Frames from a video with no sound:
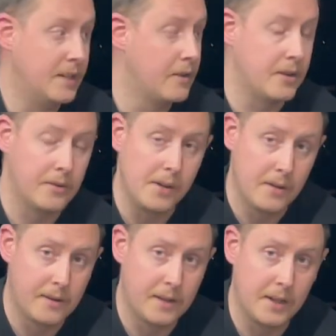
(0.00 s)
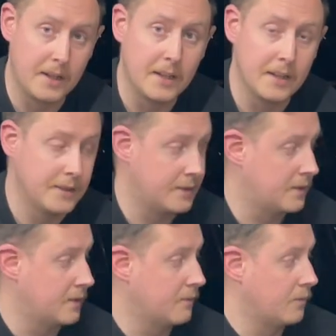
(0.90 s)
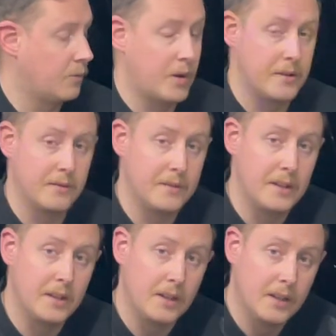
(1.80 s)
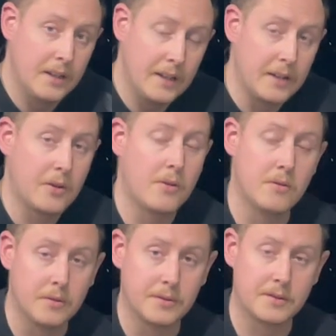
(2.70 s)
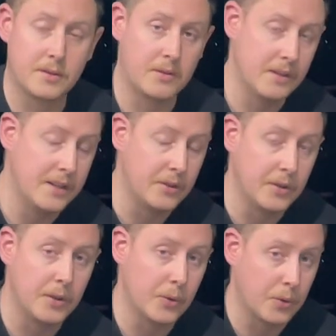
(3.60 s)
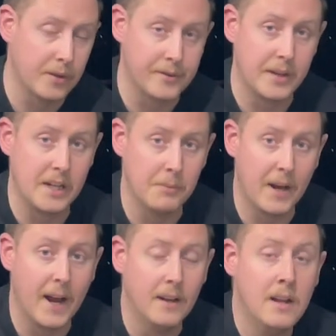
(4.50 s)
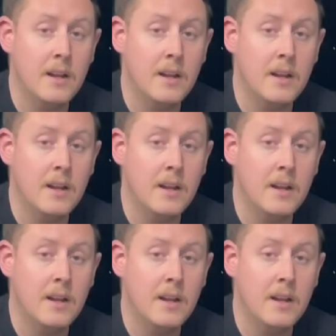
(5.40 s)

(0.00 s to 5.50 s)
Now the only thing is whether the internals are any good or are they any bad.